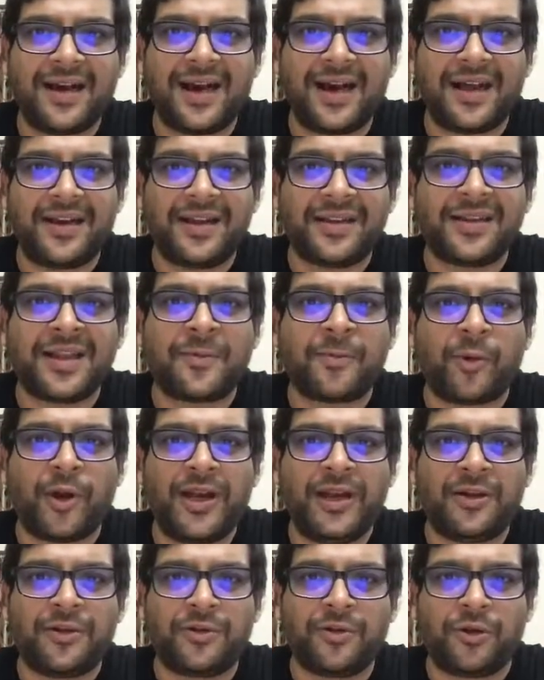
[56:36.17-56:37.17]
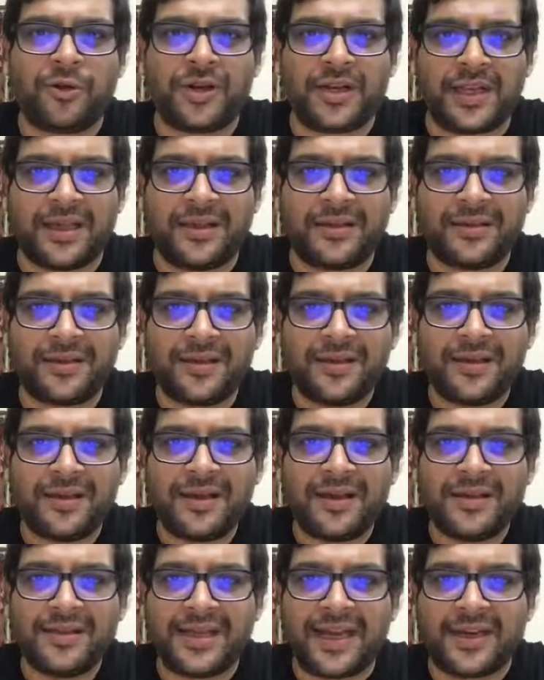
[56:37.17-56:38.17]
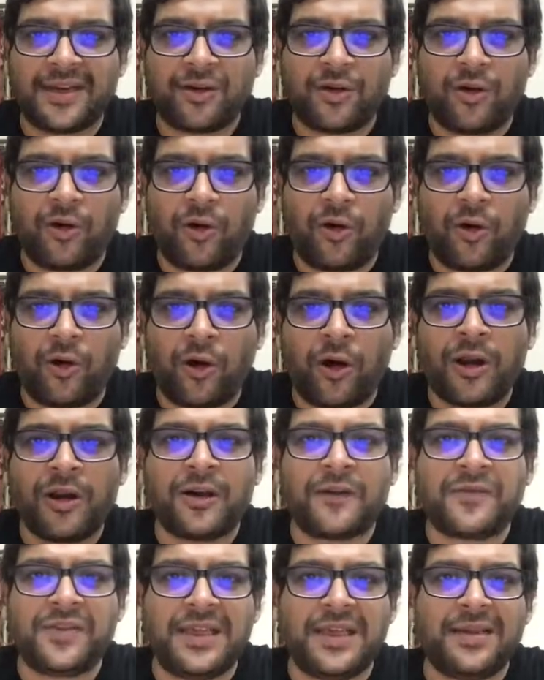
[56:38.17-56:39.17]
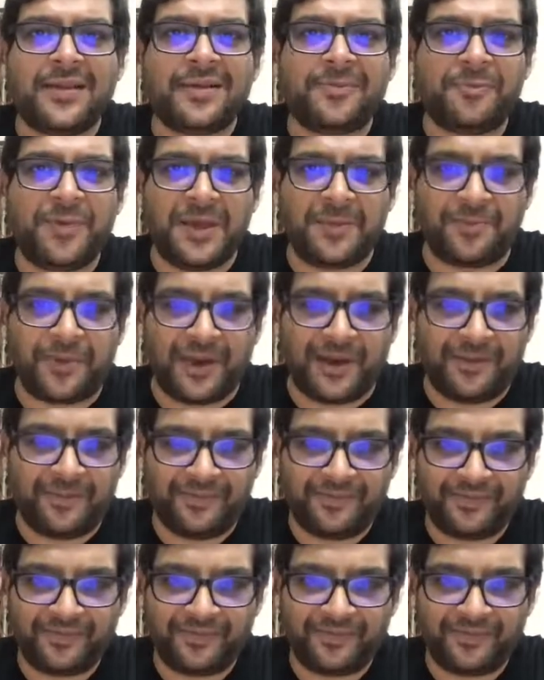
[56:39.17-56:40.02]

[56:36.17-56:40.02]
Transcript: another point to note is that all of these 8